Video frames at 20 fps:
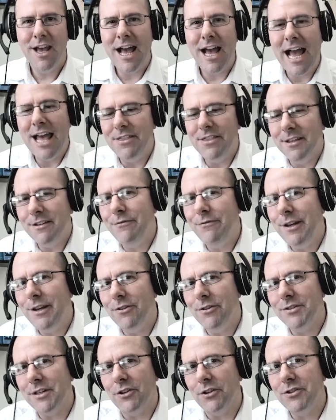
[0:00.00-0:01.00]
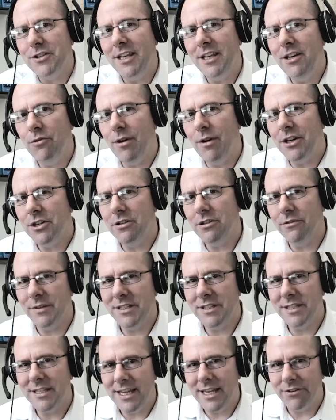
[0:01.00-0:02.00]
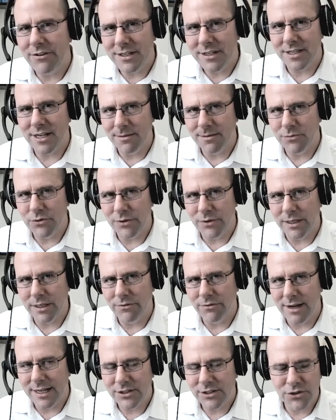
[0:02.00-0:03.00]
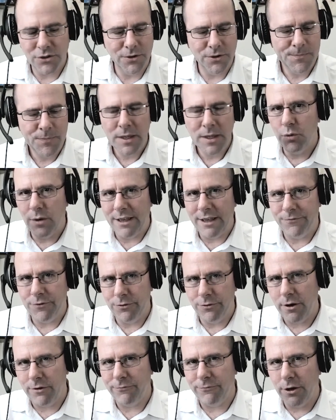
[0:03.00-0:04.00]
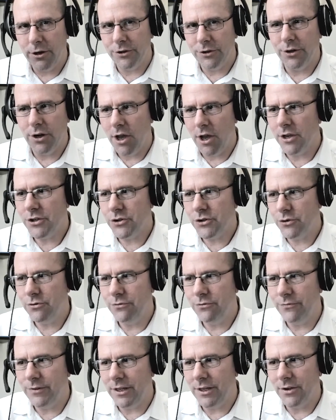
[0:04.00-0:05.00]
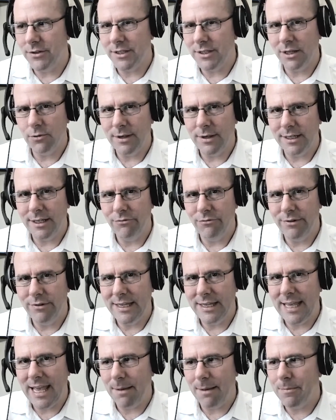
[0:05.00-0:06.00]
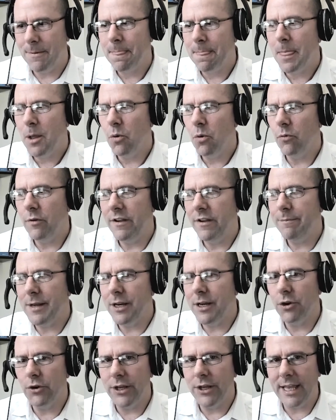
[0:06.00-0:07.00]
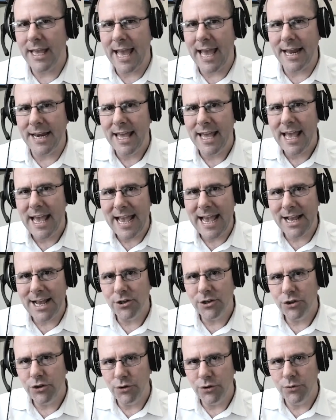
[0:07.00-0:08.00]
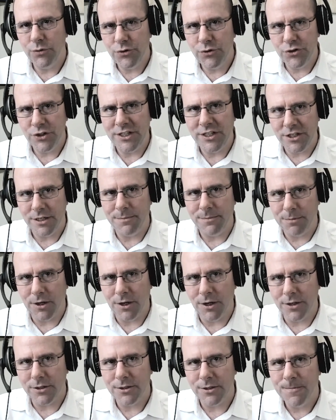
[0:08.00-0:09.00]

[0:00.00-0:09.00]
This video is a continuation of a series that I'm doing, right? So if you followed the last two videos, I'll quickly recap. We've been looking at how to use ggplot